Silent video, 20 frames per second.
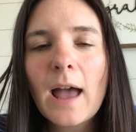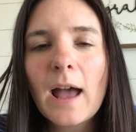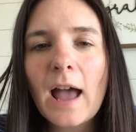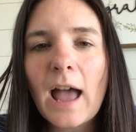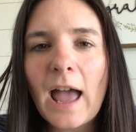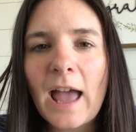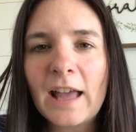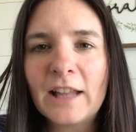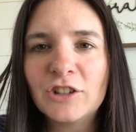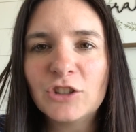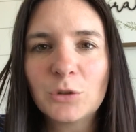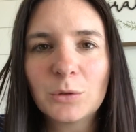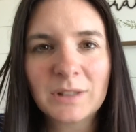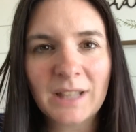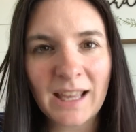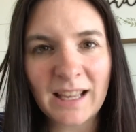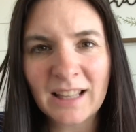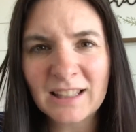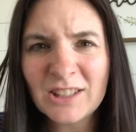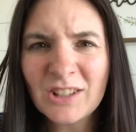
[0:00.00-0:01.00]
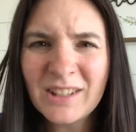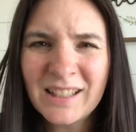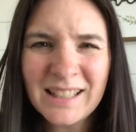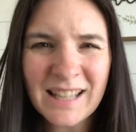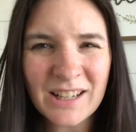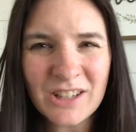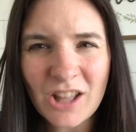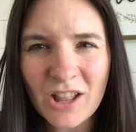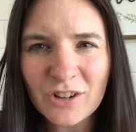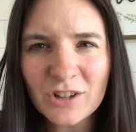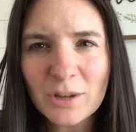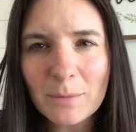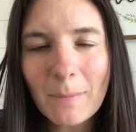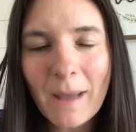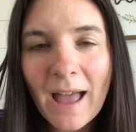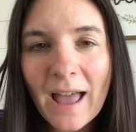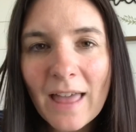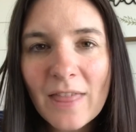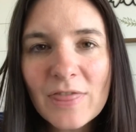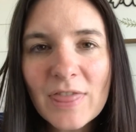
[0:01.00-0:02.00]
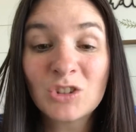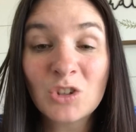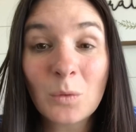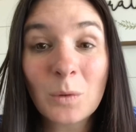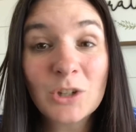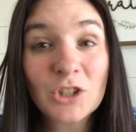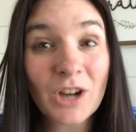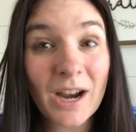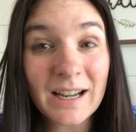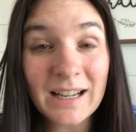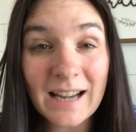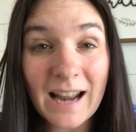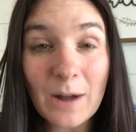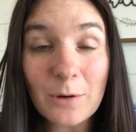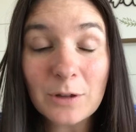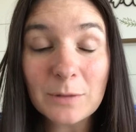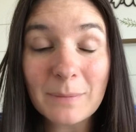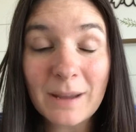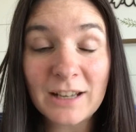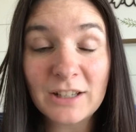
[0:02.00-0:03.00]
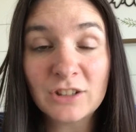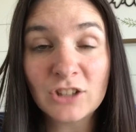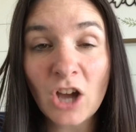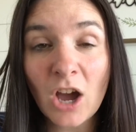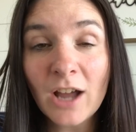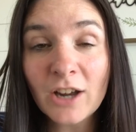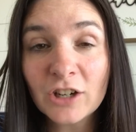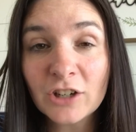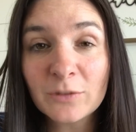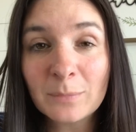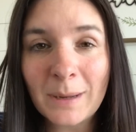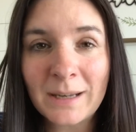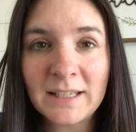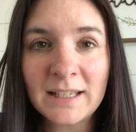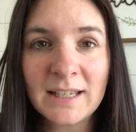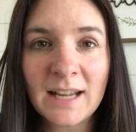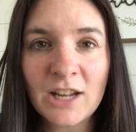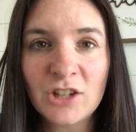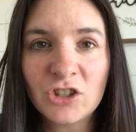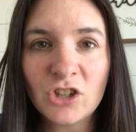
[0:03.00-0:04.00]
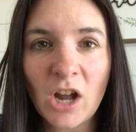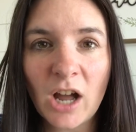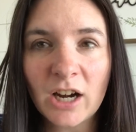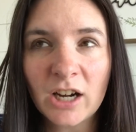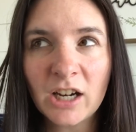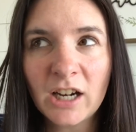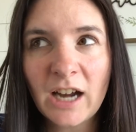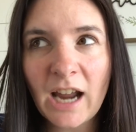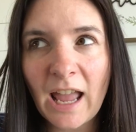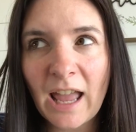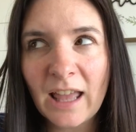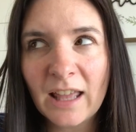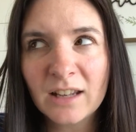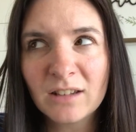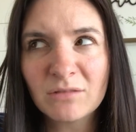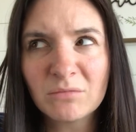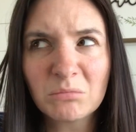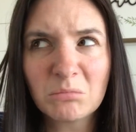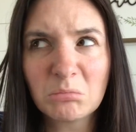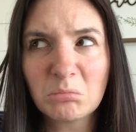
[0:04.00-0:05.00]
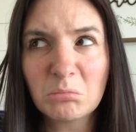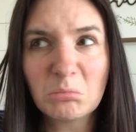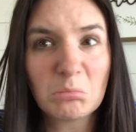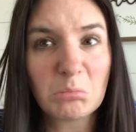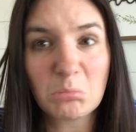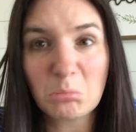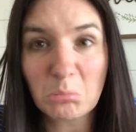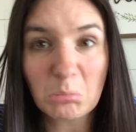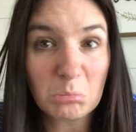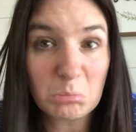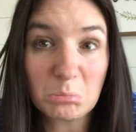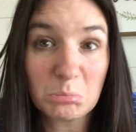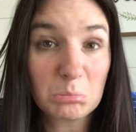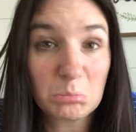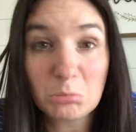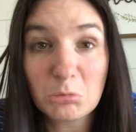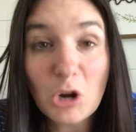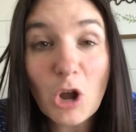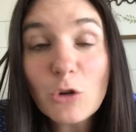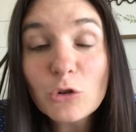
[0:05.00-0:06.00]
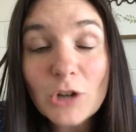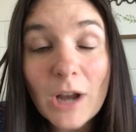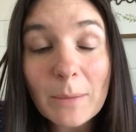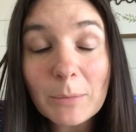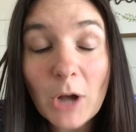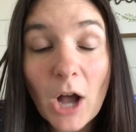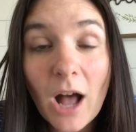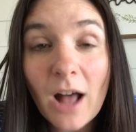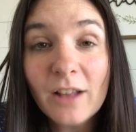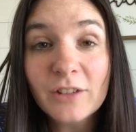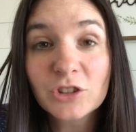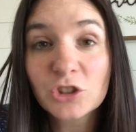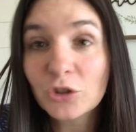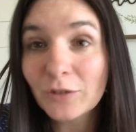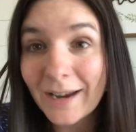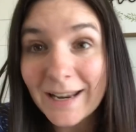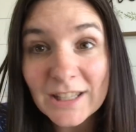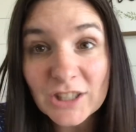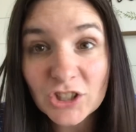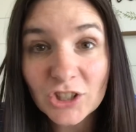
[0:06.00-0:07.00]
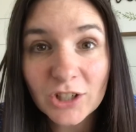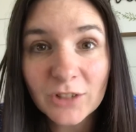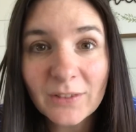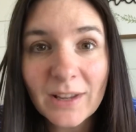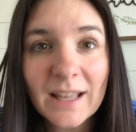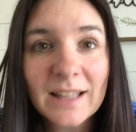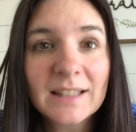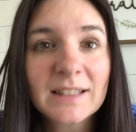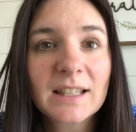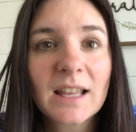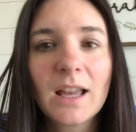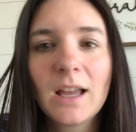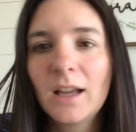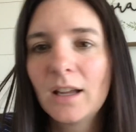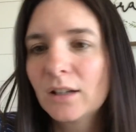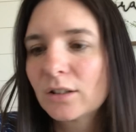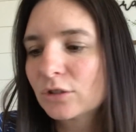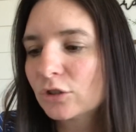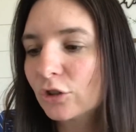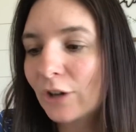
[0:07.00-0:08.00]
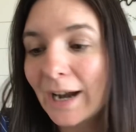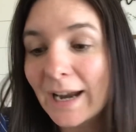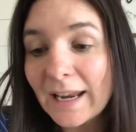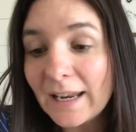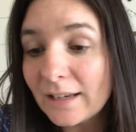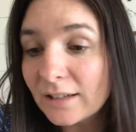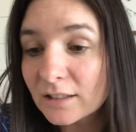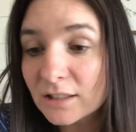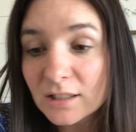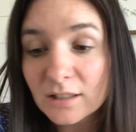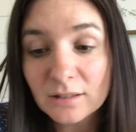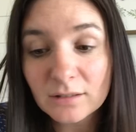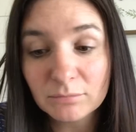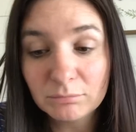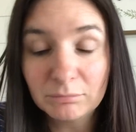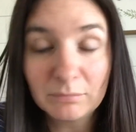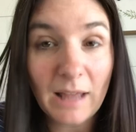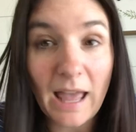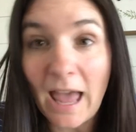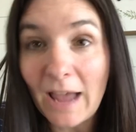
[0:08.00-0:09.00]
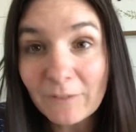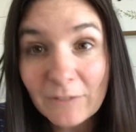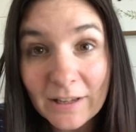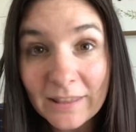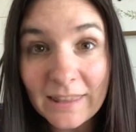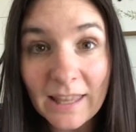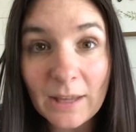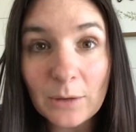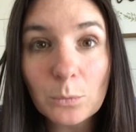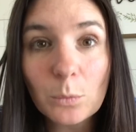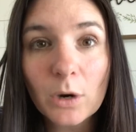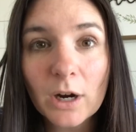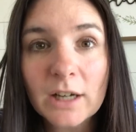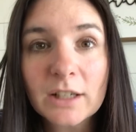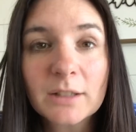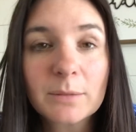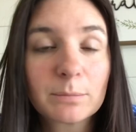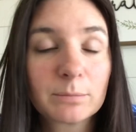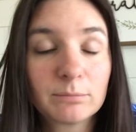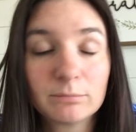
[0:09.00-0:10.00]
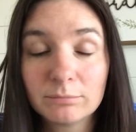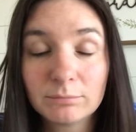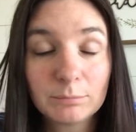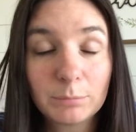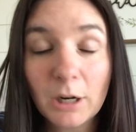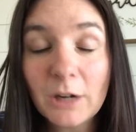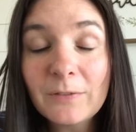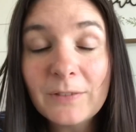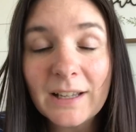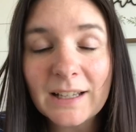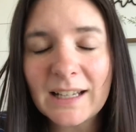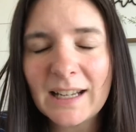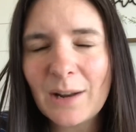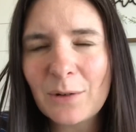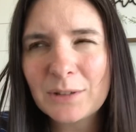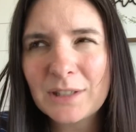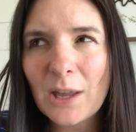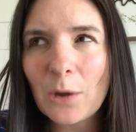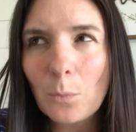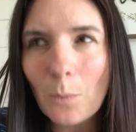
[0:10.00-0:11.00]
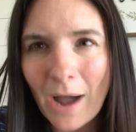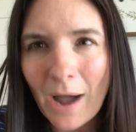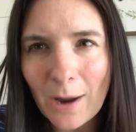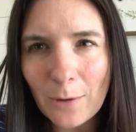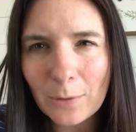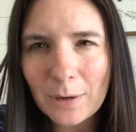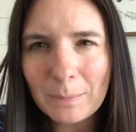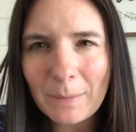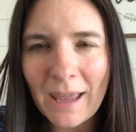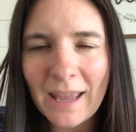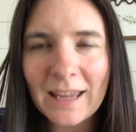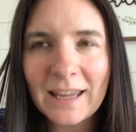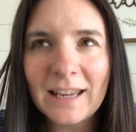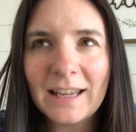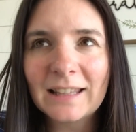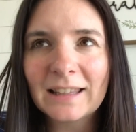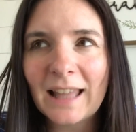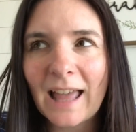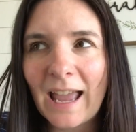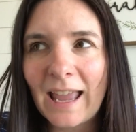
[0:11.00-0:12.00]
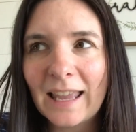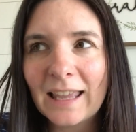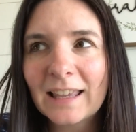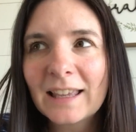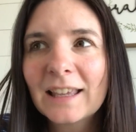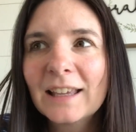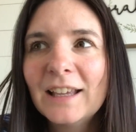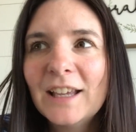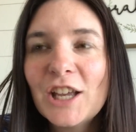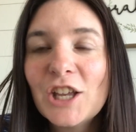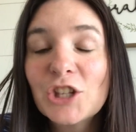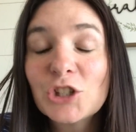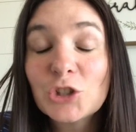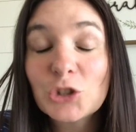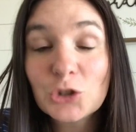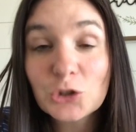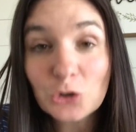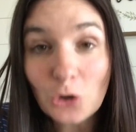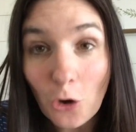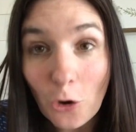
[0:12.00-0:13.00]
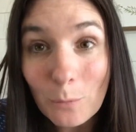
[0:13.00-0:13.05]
And she was like, it's only $10 a month. So we tried it out with my daughter, my teenage daughter, and no drop calls, great service, great, everything worked perfect. And I was like, why are we paying like so